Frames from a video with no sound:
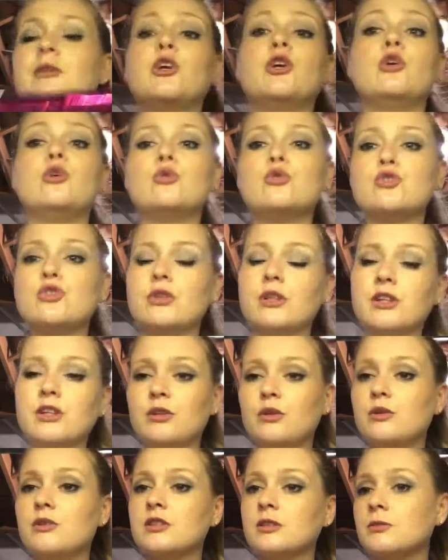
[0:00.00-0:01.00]
Usually
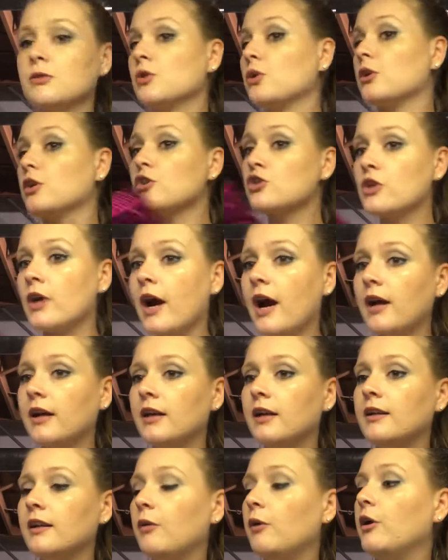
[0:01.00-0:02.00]
include some sort of
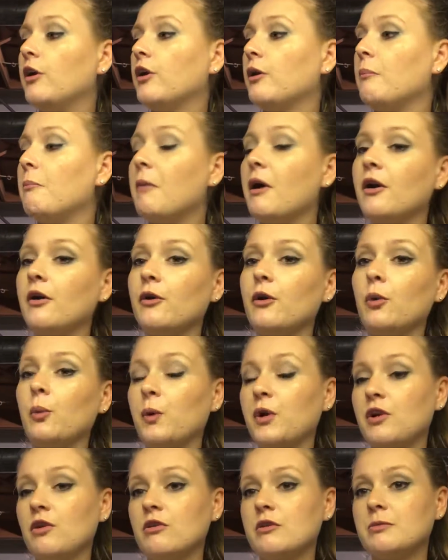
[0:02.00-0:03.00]
tracking, that way you can monitor
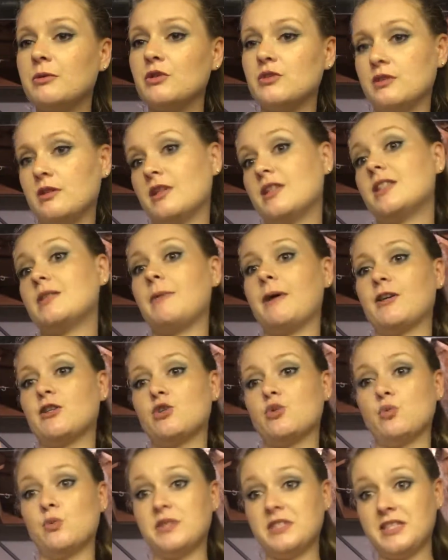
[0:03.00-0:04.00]
when you're supposed to expect
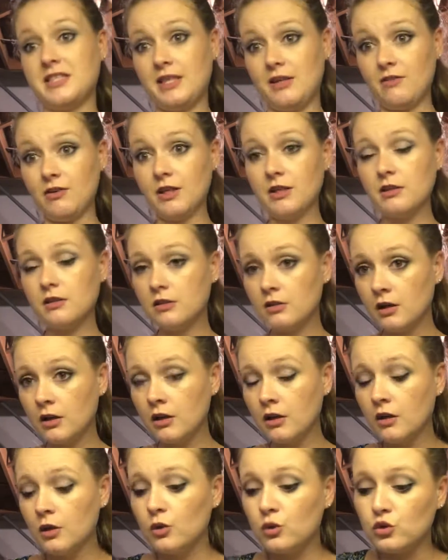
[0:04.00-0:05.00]
to receive it,
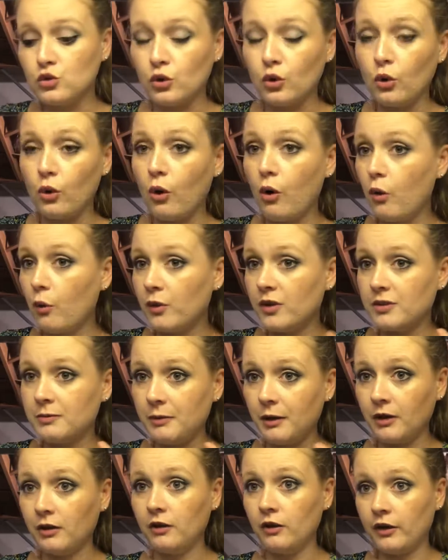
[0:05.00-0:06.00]
so always
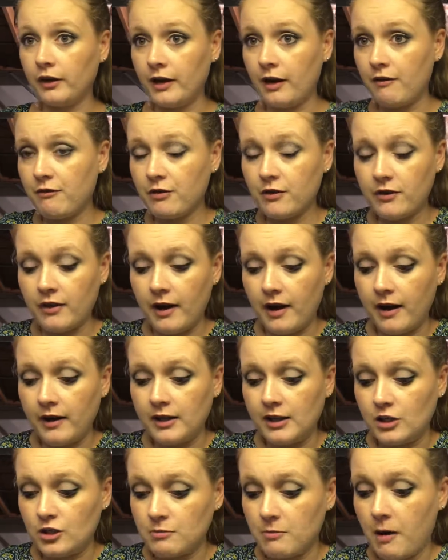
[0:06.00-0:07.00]
be on the lookout for that
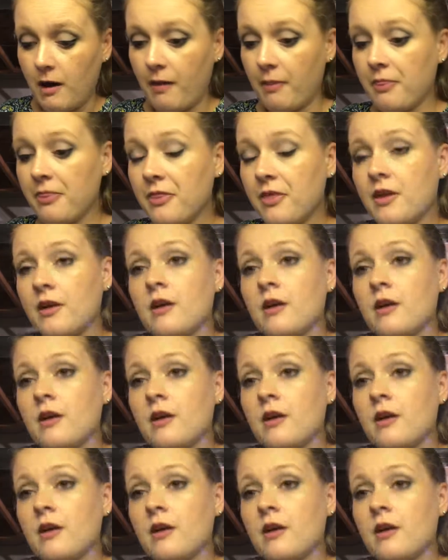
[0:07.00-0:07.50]
each month.